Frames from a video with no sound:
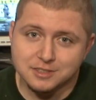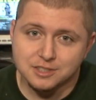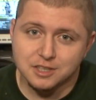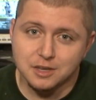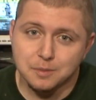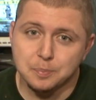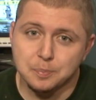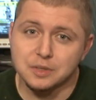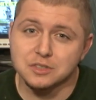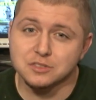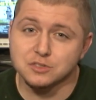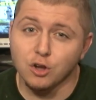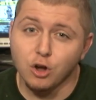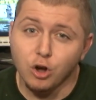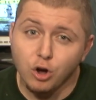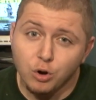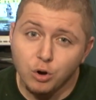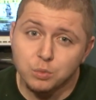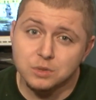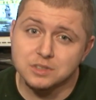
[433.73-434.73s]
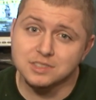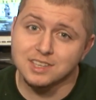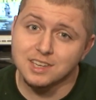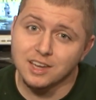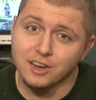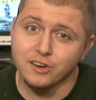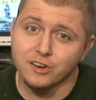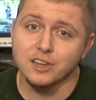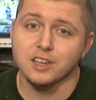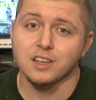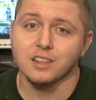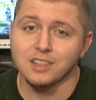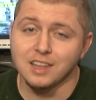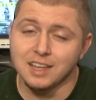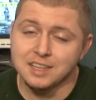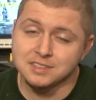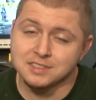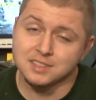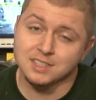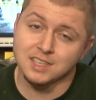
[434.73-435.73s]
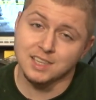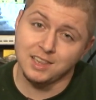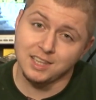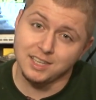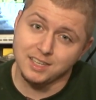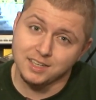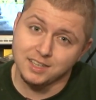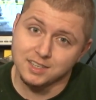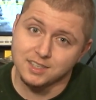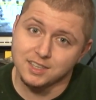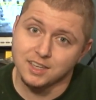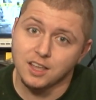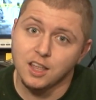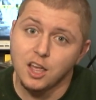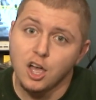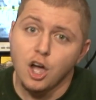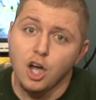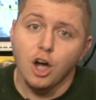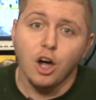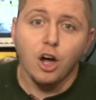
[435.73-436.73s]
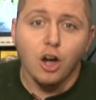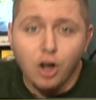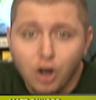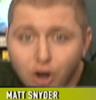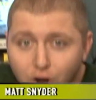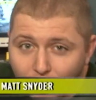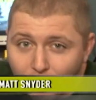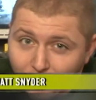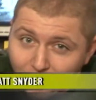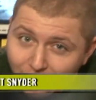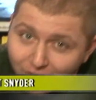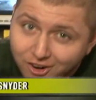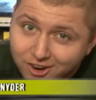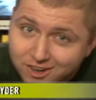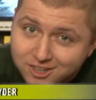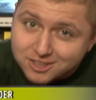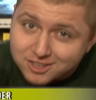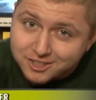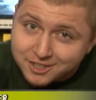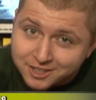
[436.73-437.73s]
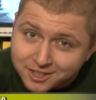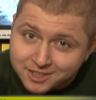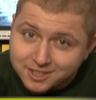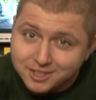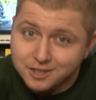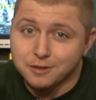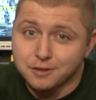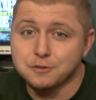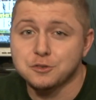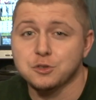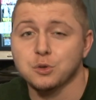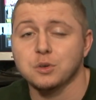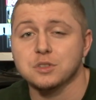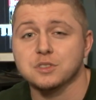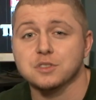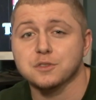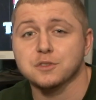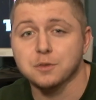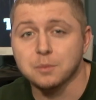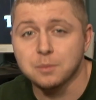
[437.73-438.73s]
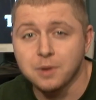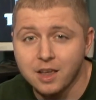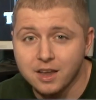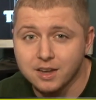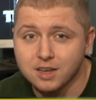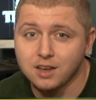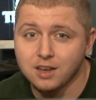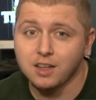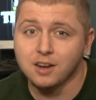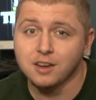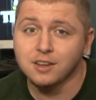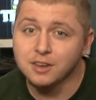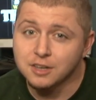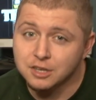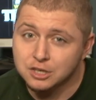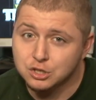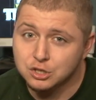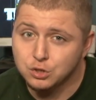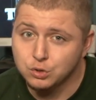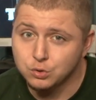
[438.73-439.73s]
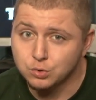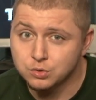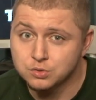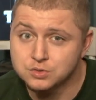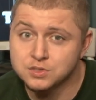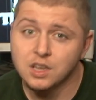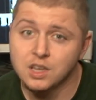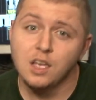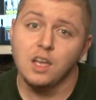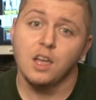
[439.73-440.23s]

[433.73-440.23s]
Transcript: tip is to always carry a lens cleaning kit. Our cleaning kit of choice is from Nikon and it includes